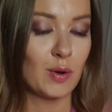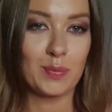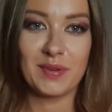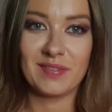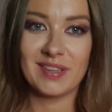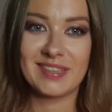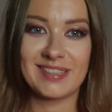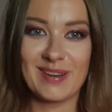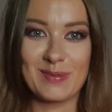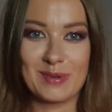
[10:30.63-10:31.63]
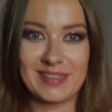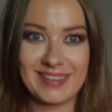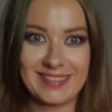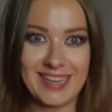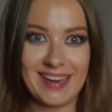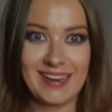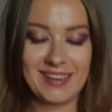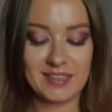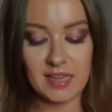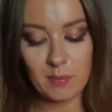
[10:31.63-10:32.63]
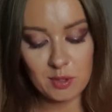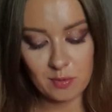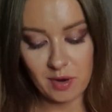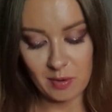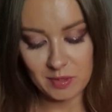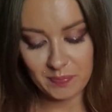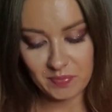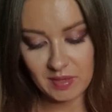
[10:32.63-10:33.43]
Oh, that sound was like ding. Time to ground.